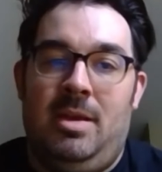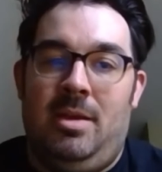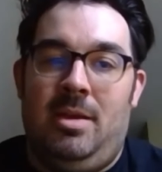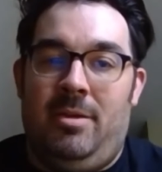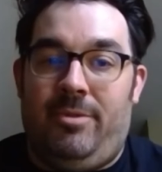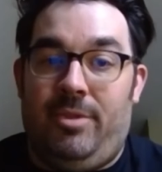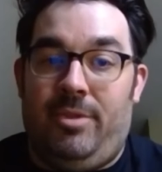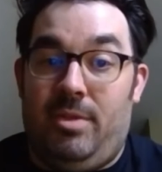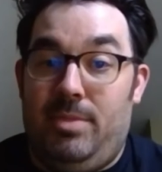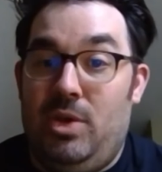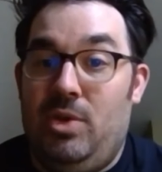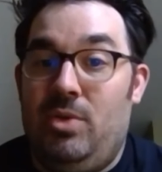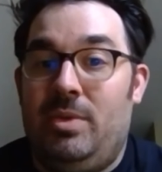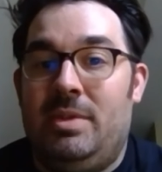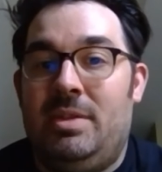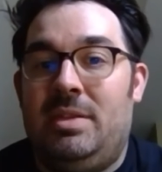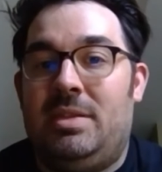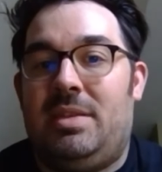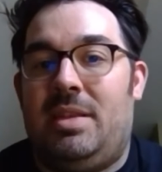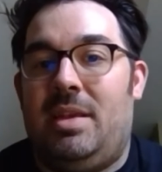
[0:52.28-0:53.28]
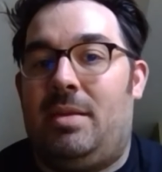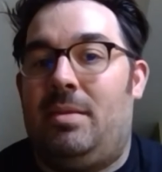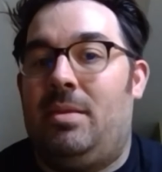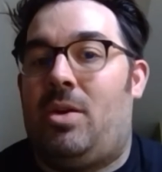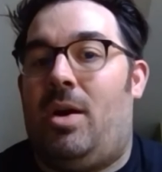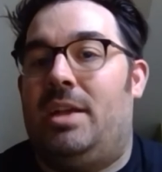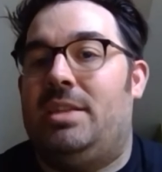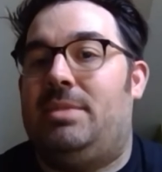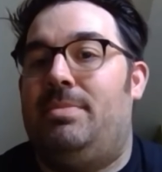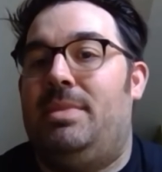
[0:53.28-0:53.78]
For the mutants that
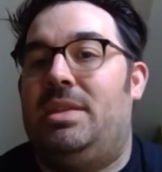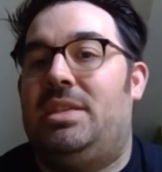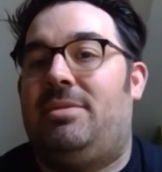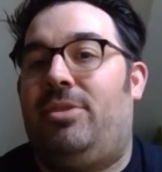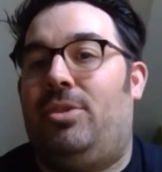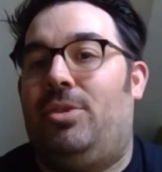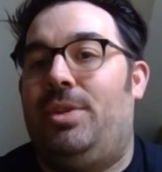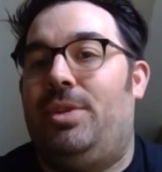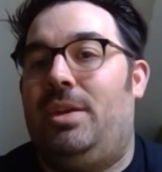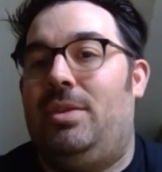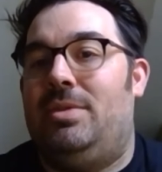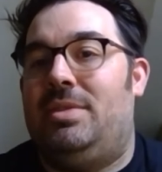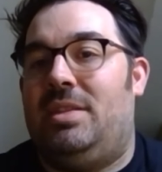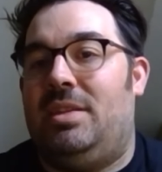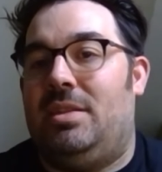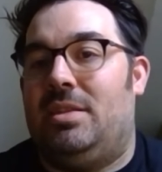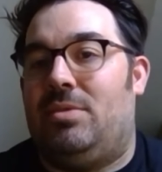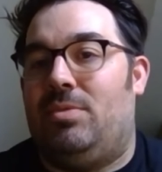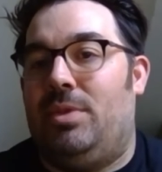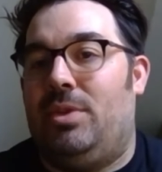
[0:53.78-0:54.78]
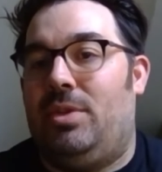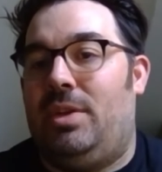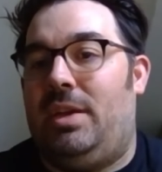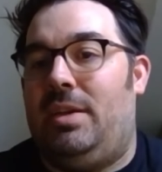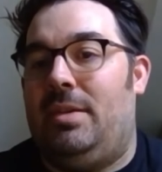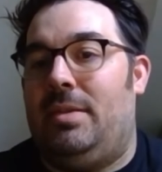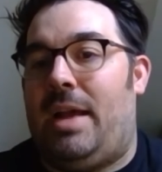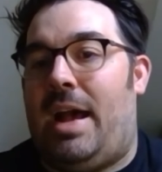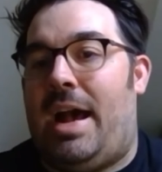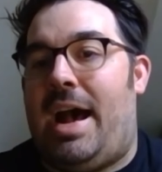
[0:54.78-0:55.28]
cause misfolding, you see this
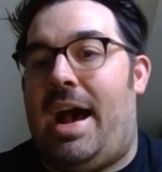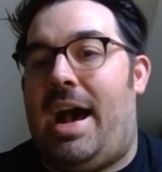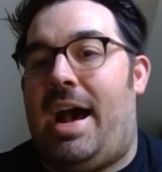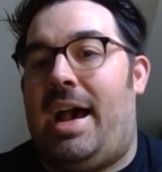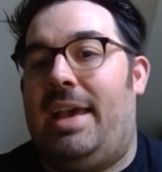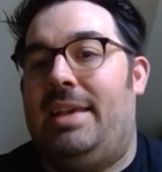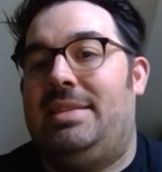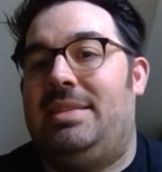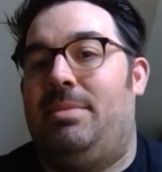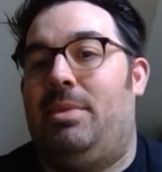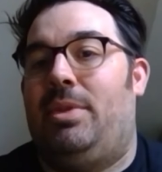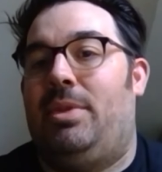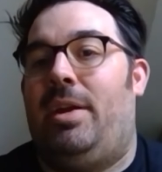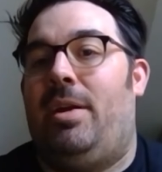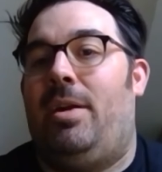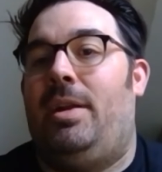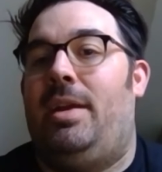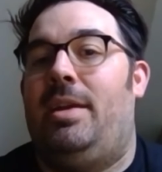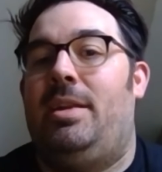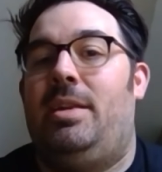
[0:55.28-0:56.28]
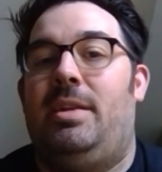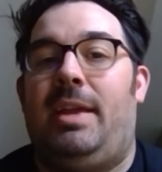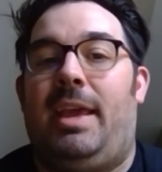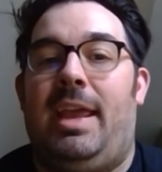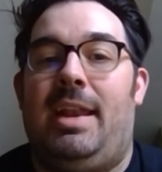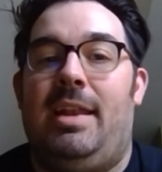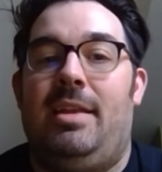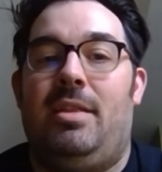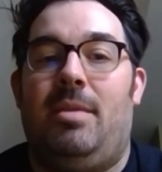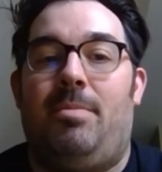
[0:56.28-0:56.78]
really high similarity
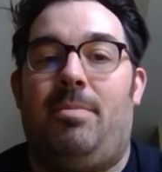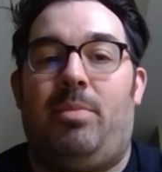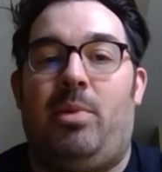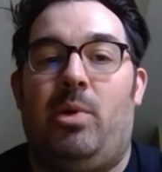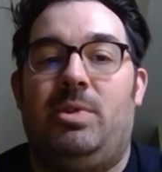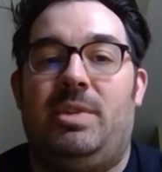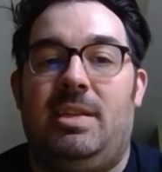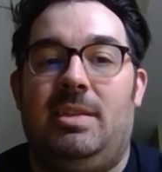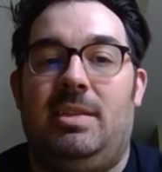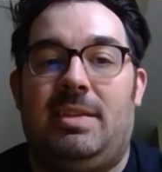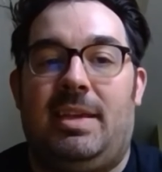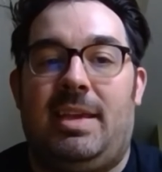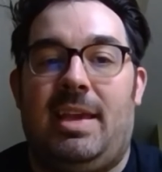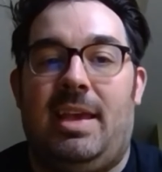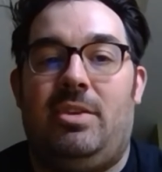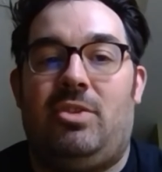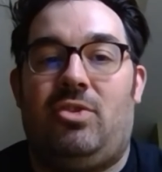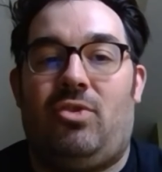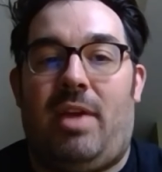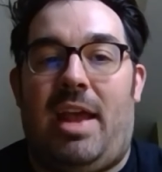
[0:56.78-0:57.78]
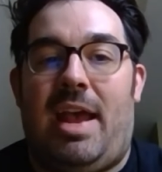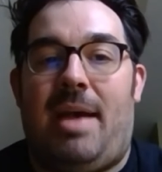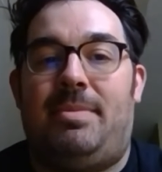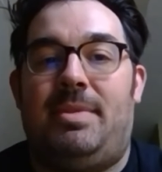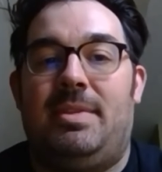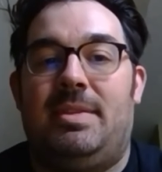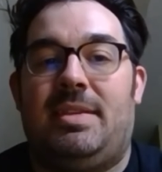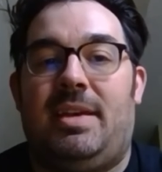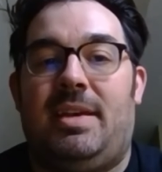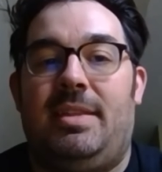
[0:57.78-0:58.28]
indicating the proteins, again, trapped
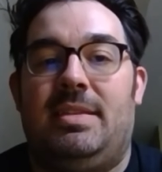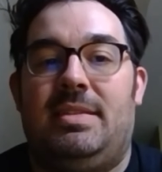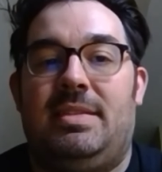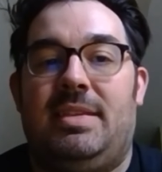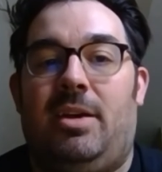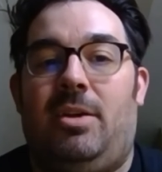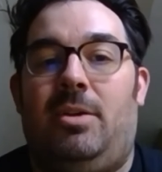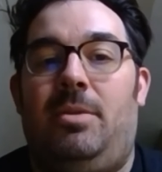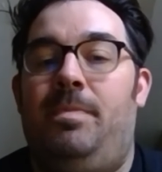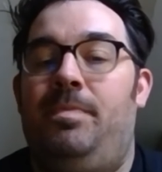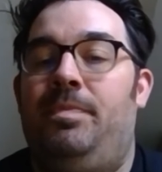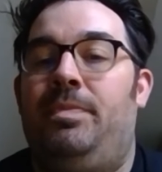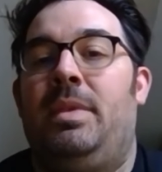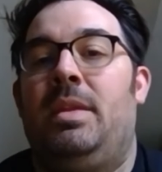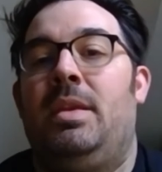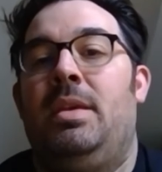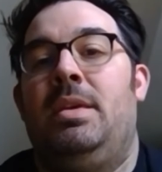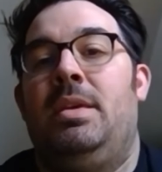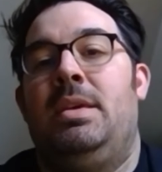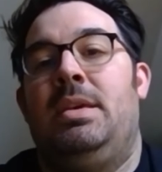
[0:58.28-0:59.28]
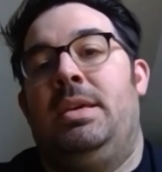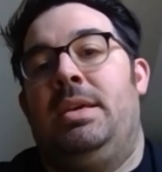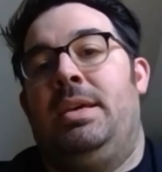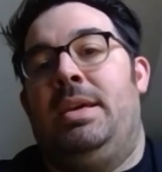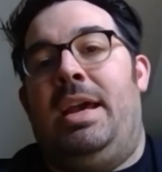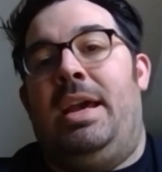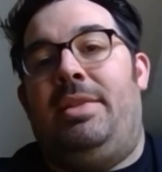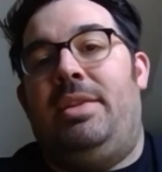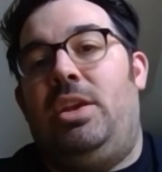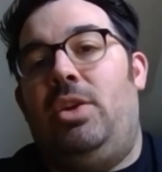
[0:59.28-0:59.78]
inside the cell.
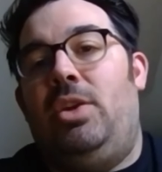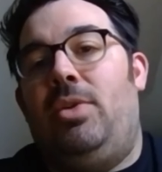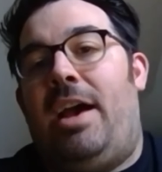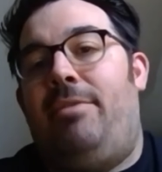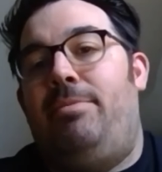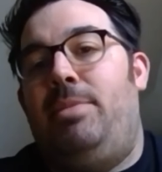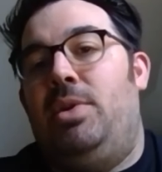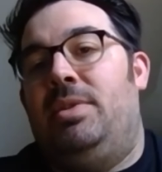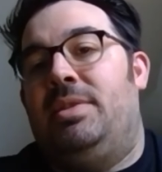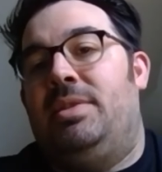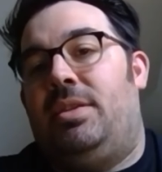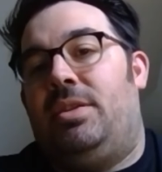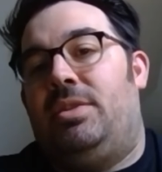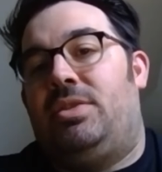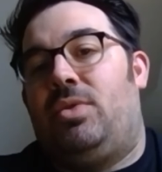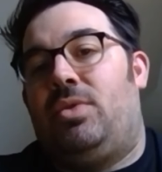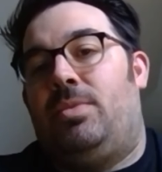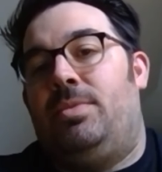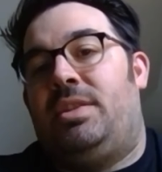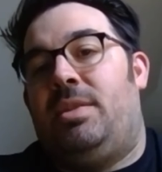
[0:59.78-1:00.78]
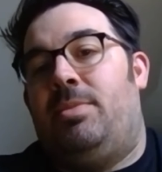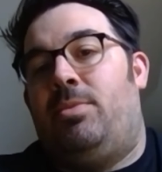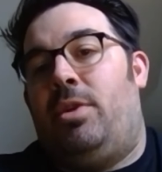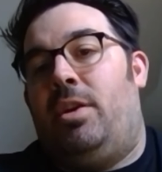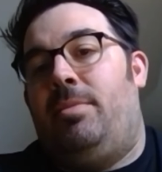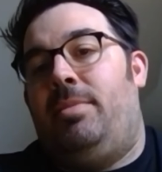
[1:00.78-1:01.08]
And then you have mutants that are somewhere in